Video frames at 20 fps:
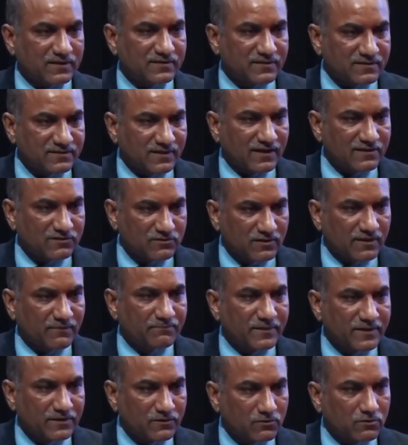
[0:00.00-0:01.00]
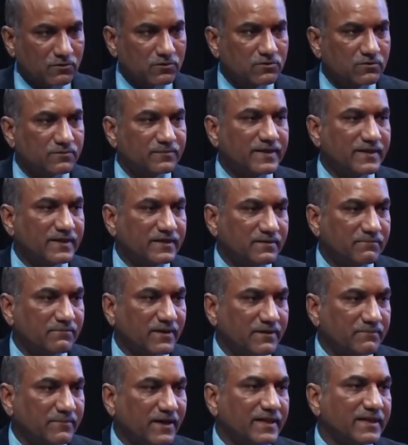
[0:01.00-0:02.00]
This also have been told to me
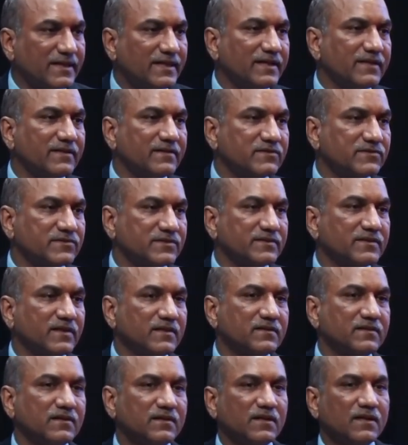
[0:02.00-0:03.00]
by many industry that